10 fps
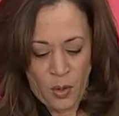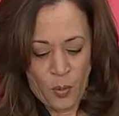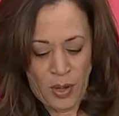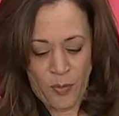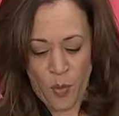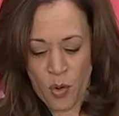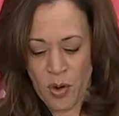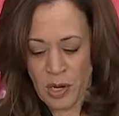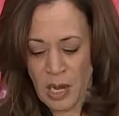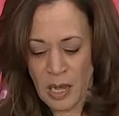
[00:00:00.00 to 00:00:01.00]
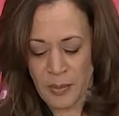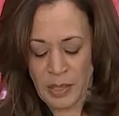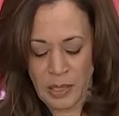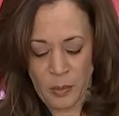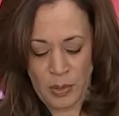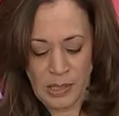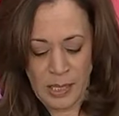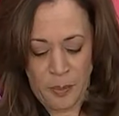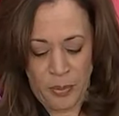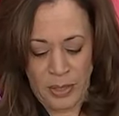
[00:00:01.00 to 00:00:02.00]
we have more in common than what
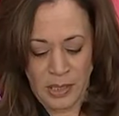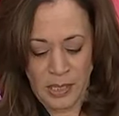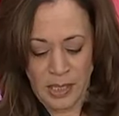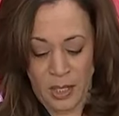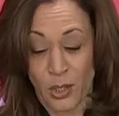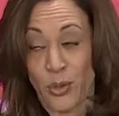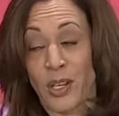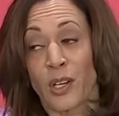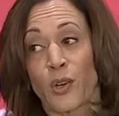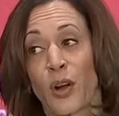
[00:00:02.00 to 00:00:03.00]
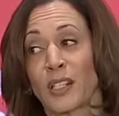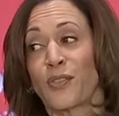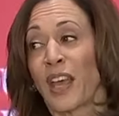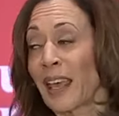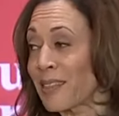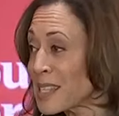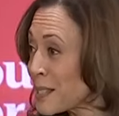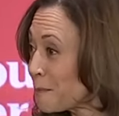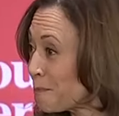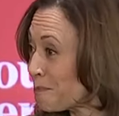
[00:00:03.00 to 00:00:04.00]
separates us, including across faiths.